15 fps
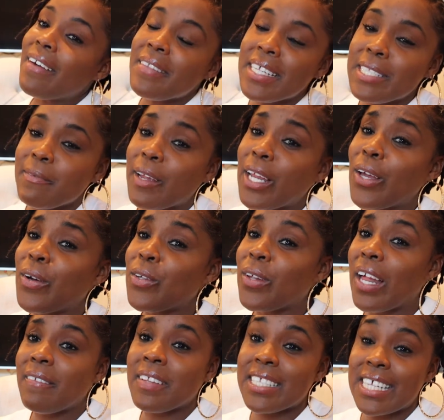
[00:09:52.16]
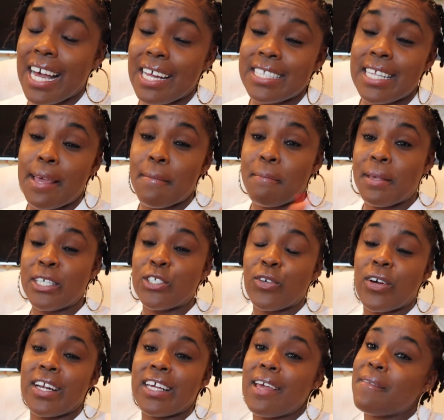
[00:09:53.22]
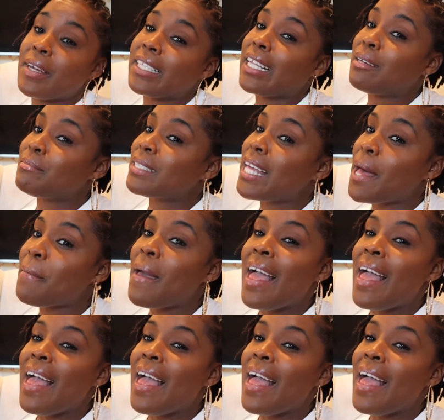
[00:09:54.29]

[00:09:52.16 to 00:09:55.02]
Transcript: this video and you love this content, be sure to give it a thumbs up,